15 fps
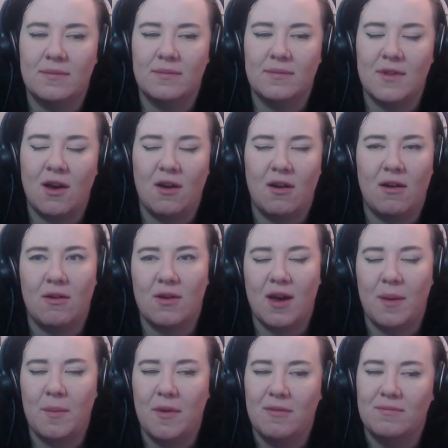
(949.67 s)
Oh,
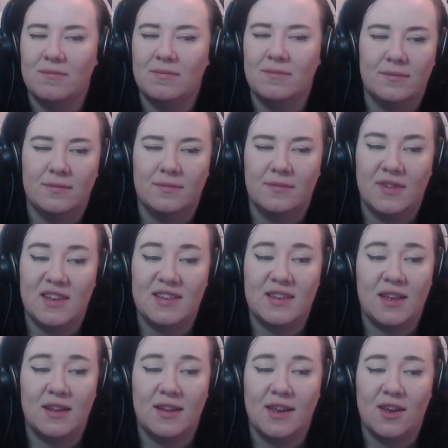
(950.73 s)
come on. It
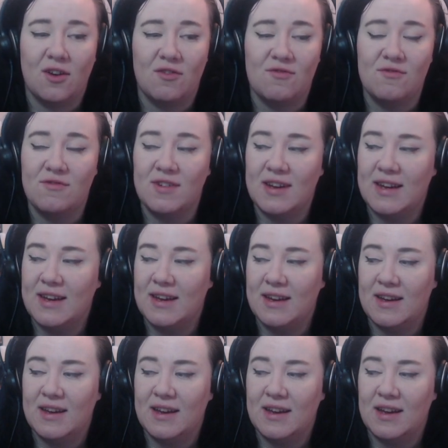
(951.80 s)
suddenly got
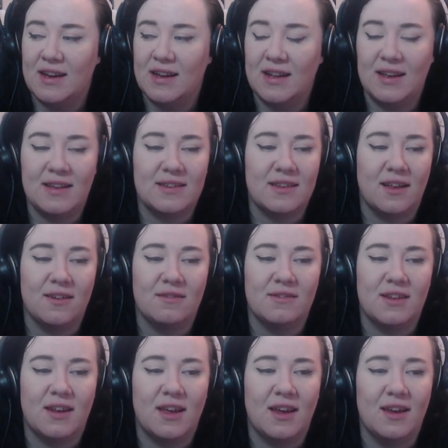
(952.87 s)
really slow
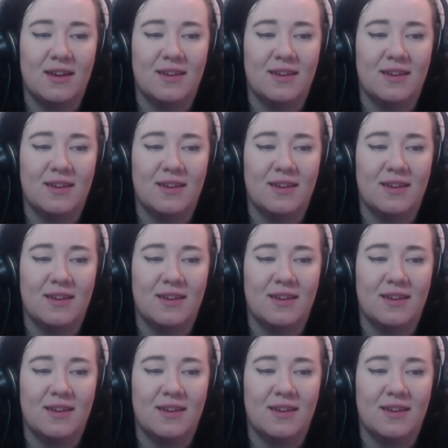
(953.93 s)
today.